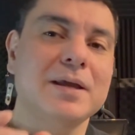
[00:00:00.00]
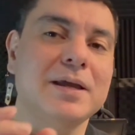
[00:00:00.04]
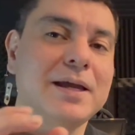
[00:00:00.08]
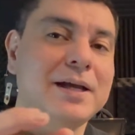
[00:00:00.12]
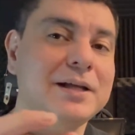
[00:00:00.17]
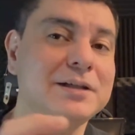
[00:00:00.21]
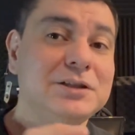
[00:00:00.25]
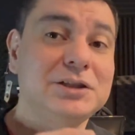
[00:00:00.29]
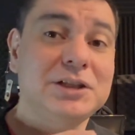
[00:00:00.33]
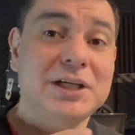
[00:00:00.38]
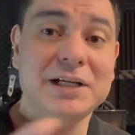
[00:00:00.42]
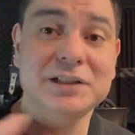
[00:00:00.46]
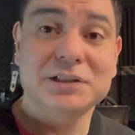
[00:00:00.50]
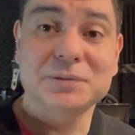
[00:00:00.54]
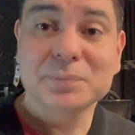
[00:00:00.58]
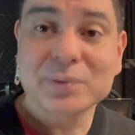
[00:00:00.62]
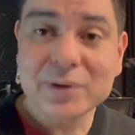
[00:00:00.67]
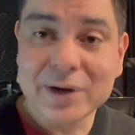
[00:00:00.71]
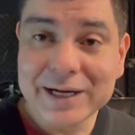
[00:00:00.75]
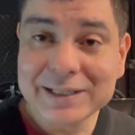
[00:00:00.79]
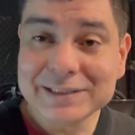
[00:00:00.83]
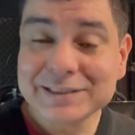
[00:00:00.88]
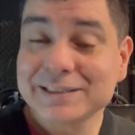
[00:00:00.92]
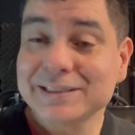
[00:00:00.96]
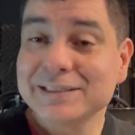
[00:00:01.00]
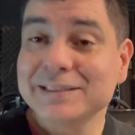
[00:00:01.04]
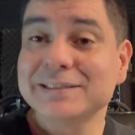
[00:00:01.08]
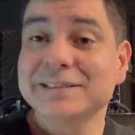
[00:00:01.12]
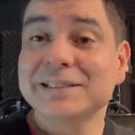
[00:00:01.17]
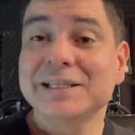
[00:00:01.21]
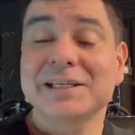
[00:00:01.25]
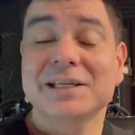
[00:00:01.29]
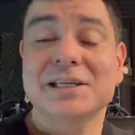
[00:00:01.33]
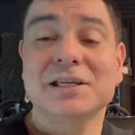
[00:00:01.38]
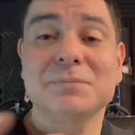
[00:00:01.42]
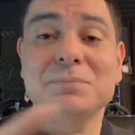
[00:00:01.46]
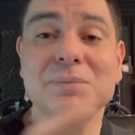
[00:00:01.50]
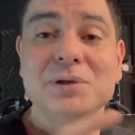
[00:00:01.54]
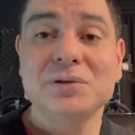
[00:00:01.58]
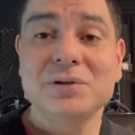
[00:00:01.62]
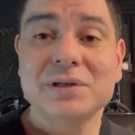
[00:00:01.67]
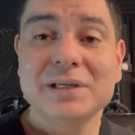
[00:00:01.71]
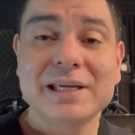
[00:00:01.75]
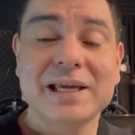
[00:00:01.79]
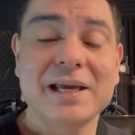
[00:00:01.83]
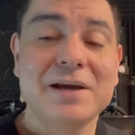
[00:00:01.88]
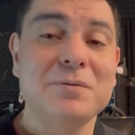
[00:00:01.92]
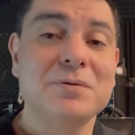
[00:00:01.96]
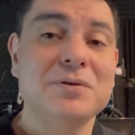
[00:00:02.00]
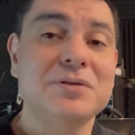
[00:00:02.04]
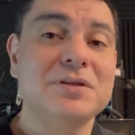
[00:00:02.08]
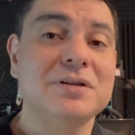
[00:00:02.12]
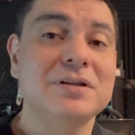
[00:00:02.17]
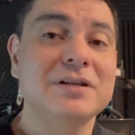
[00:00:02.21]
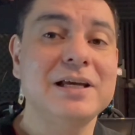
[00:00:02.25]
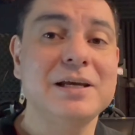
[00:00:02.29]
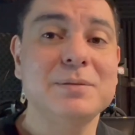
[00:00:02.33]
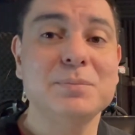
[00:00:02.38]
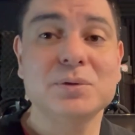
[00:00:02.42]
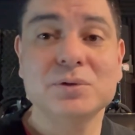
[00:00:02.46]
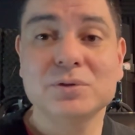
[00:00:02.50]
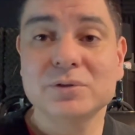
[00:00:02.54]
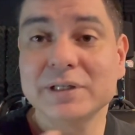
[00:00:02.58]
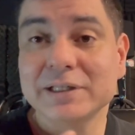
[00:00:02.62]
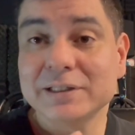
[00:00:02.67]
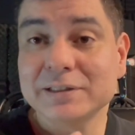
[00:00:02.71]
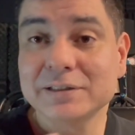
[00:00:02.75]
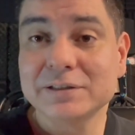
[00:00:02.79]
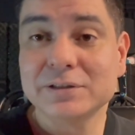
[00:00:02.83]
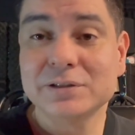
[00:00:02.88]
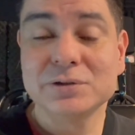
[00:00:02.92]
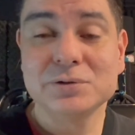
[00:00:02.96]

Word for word: can change prices, can communicate with the label and